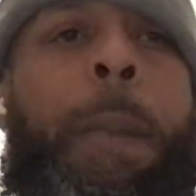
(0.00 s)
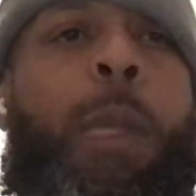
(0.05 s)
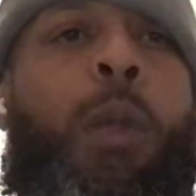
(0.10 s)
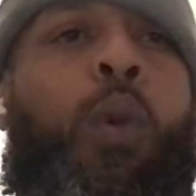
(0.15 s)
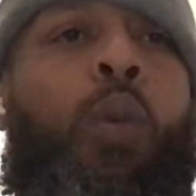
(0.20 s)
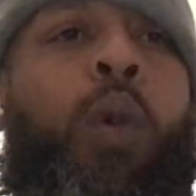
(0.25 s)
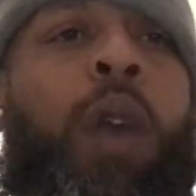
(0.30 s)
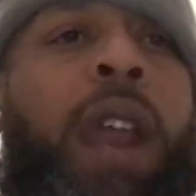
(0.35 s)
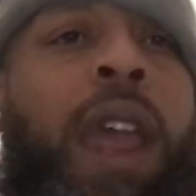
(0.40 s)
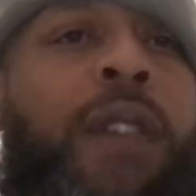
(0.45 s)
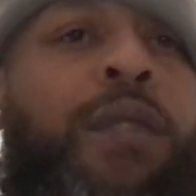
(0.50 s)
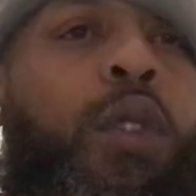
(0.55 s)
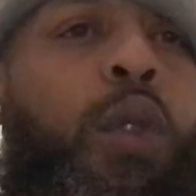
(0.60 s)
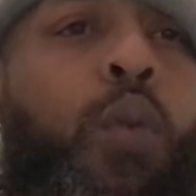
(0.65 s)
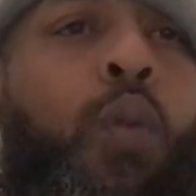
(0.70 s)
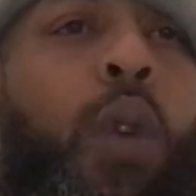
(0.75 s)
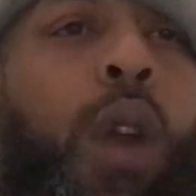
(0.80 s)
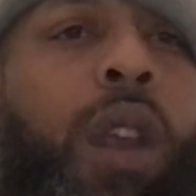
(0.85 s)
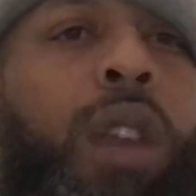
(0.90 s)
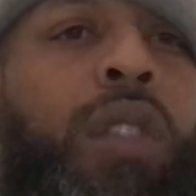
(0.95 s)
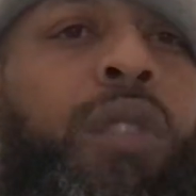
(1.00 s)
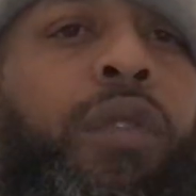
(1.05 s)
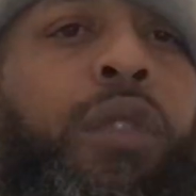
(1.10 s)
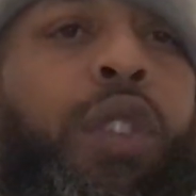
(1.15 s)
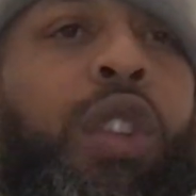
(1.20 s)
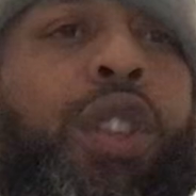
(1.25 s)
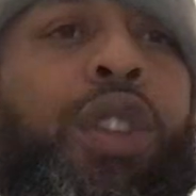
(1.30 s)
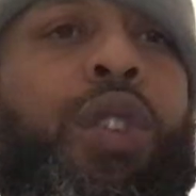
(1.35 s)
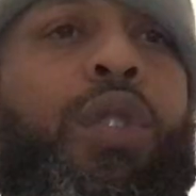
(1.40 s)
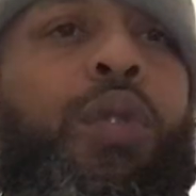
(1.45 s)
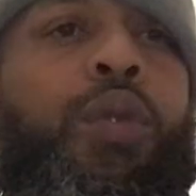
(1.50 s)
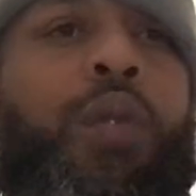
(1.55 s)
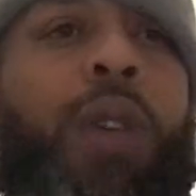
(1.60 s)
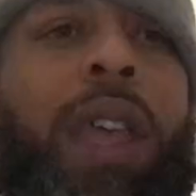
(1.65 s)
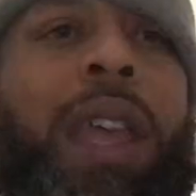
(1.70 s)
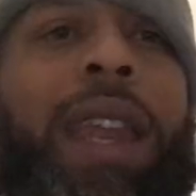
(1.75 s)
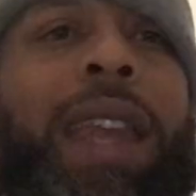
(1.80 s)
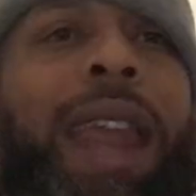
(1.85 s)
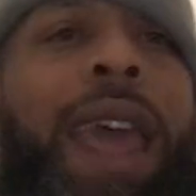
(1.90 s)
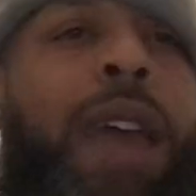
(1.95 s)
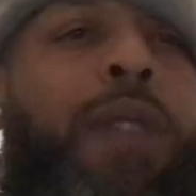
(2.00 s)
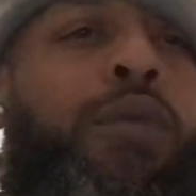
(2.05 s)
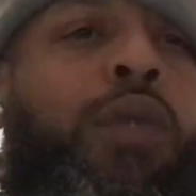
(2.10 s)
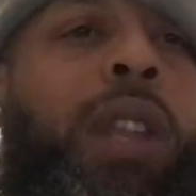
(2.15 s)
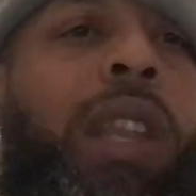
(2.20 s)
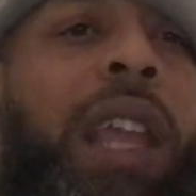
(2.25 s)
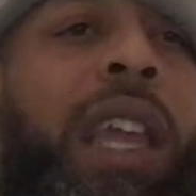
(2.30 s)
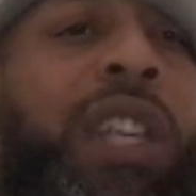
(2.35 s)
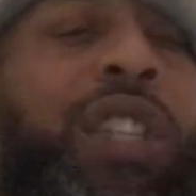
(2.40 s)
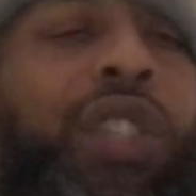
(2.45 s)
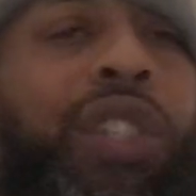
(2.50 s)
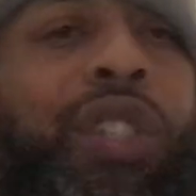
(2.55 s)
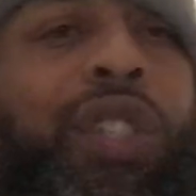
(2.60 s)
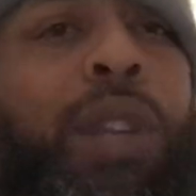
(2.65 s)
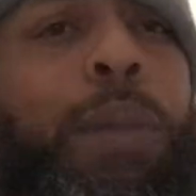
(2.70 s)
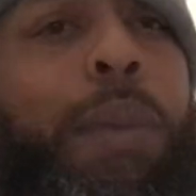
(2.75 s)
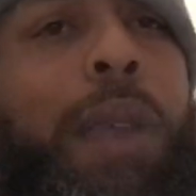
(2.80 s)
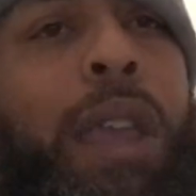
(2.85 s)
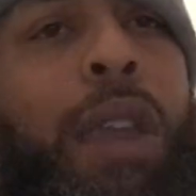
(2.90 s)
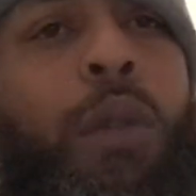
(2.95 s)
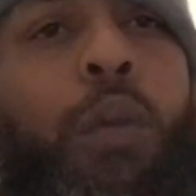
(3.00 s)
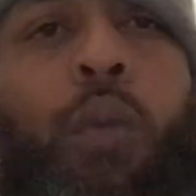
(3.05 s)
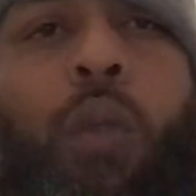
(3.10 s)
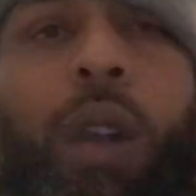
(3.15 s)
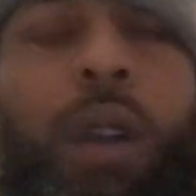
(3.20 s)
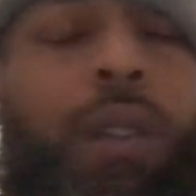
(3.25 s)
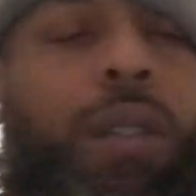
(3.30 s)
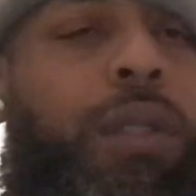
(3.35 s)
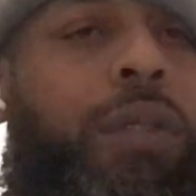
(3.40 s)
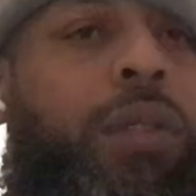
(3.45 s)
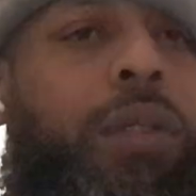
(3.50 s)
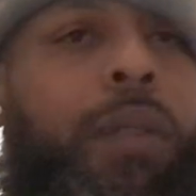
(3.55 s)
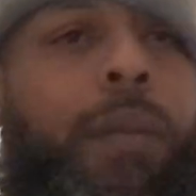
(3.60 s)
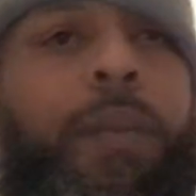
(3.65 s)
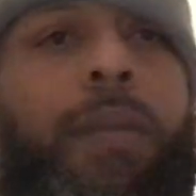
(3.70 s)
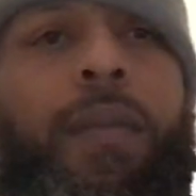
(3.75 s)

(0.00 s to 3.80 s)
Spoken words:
Whatever works for you in that relationship, it works.